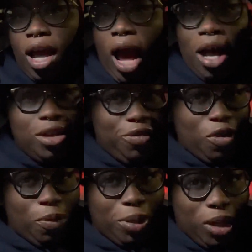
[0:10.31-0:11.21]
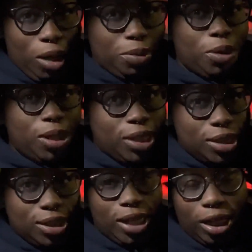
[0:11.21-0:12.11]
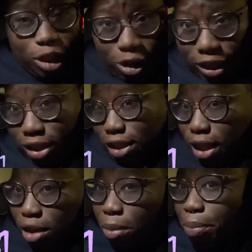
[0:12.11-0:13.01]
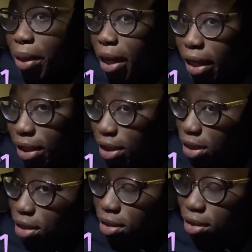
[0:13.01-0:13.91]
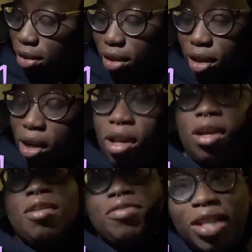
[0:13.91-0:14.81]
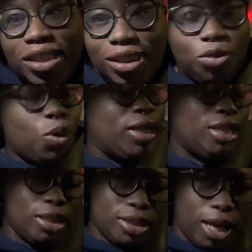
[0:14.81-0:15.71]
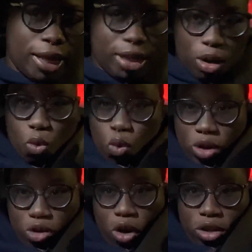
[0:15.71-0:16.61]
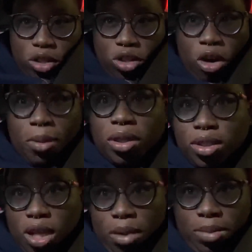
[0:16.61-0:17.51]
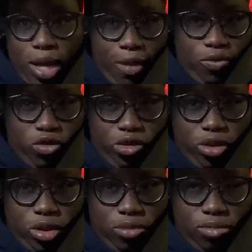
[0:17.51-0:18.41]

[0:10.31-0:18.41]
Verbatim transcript: I don't even know if I'm gonna upload this because I look crazy as hell, but this is what it looks like when you're on a Starbucks cup scavenger hunt.